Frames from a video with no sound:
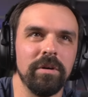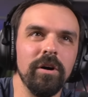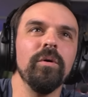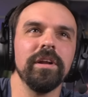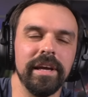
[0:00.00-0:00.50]

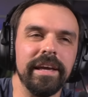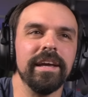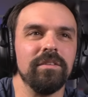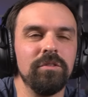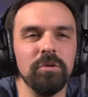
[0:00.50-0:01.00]
going to
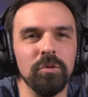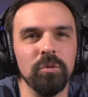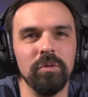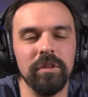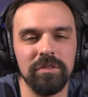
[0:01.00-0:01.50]
get
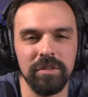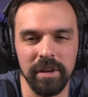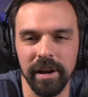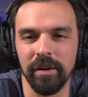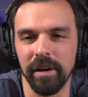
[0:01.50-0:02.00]
to the
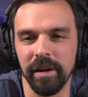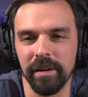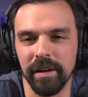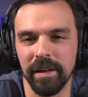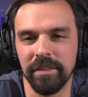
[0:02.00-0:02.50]

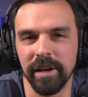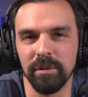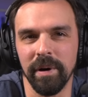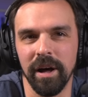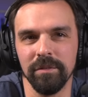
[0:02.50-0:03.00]
Sierra, I think,
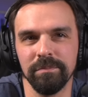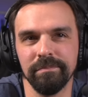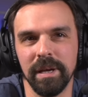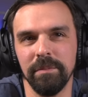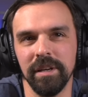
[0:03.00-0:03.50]
about
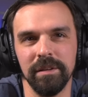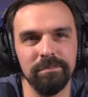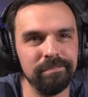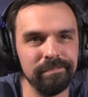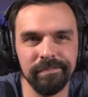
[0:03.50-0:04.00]

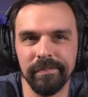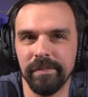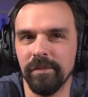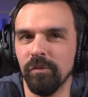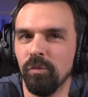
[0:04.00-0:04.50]
maybe
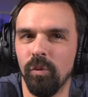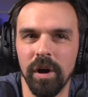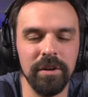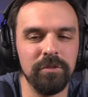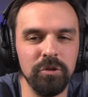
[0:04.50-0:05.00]

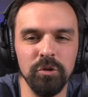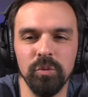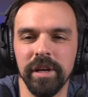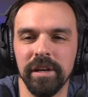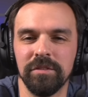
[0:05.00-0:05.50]
1 to 2
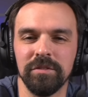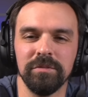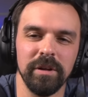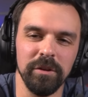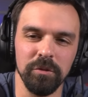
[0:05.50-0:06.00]
weeks,
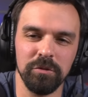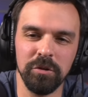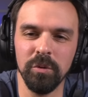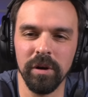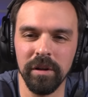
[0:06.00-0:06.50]
a little
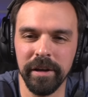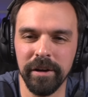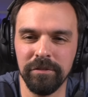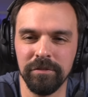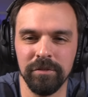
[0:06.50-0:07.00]
too early.